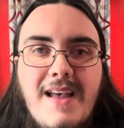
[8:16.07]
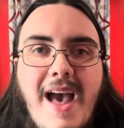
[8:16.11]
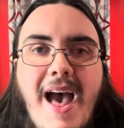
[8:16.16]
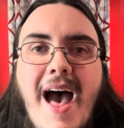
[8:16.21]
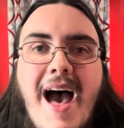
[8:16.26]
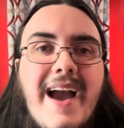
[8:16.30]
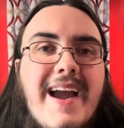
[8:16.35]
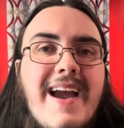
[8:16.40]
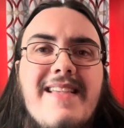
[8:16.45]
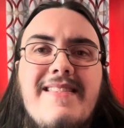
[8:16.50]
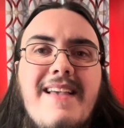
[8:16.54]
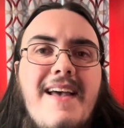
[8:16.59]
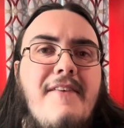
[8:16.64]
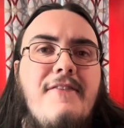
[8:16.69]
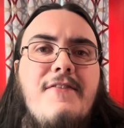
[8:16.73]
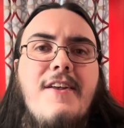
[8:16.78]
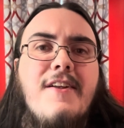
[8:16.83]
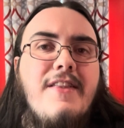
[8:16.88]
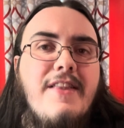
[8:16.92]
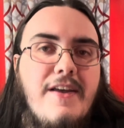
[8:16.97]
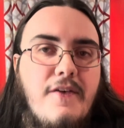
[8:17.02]
I guess I have
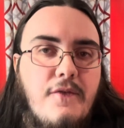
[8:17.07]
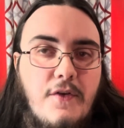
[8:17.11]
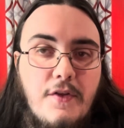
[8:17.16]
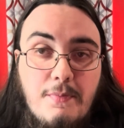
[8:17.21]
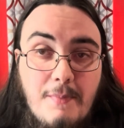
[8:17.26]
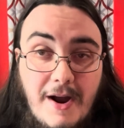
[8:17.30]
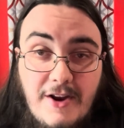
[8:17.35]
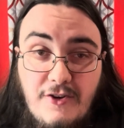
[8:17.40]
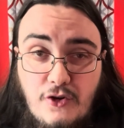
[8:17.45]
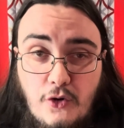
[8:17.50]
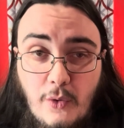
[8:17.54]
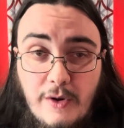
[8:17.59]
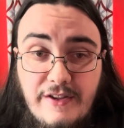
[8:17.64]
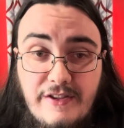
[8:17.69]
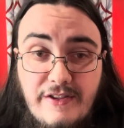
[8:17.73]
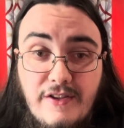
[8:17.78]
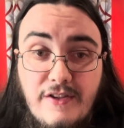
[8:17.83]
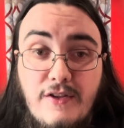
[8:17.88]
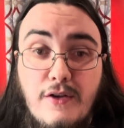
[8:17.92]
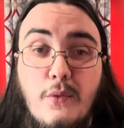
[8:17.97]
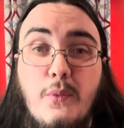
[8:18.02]
to live with my
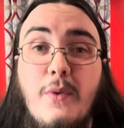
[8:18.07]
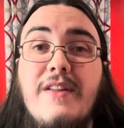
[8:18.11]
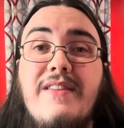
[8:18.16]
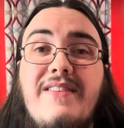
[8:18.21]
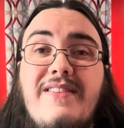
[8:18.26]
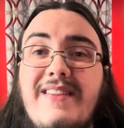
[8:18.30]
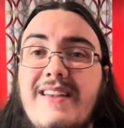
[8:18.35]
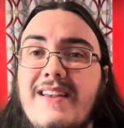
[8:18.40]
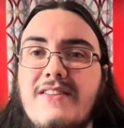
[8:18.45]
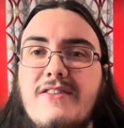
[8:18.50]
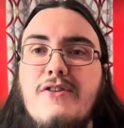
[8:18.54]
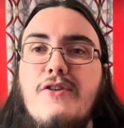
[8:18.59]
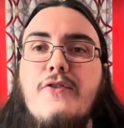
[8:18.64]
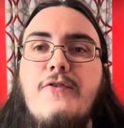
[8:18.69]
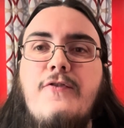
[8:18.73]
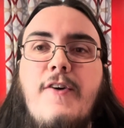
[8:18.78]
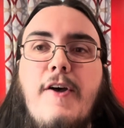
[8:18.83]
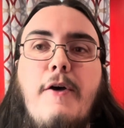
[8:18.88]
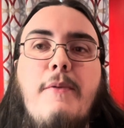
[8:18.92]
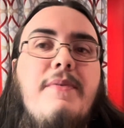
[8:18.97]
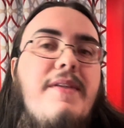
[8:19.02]
choices of what seasonal
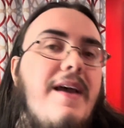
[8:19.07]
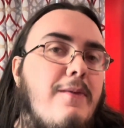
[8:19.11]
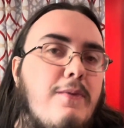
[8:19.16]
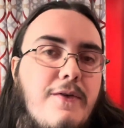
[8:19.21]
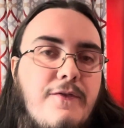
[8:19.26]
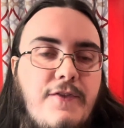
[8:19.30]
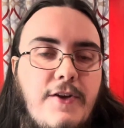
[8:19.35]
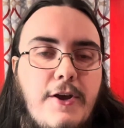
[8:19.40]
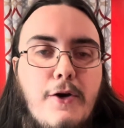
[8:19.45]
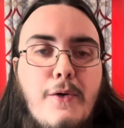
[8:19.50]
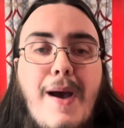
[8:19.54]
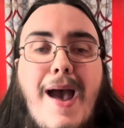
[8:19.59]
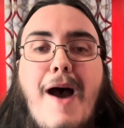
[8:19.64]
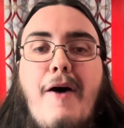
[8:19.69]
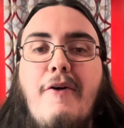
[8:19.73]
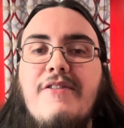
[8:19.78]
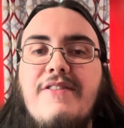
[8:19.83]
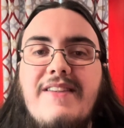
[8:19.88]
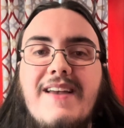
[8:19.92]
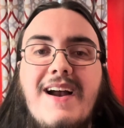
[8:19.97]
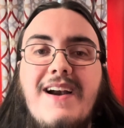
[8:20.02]
films I review
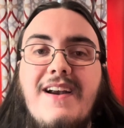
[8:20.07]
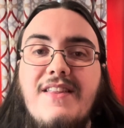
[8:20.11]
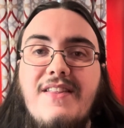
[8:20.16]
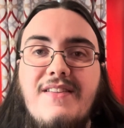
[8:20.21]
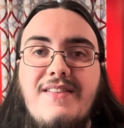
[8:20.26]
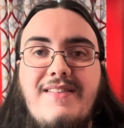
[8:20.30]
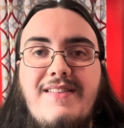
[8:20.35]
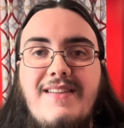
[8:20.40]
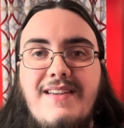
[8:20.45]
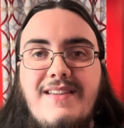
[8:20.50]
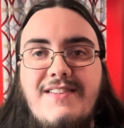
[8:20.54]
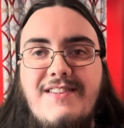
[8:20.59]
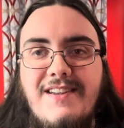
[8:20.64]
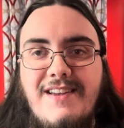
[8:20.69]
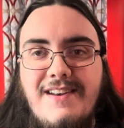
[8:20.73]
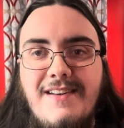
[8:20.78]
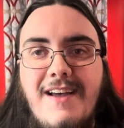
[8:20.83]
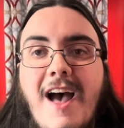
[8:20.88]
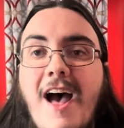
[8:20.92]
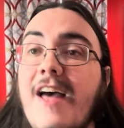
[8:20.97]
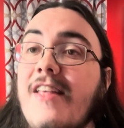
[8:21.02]
outside of the
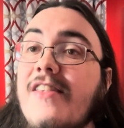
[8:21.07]
season.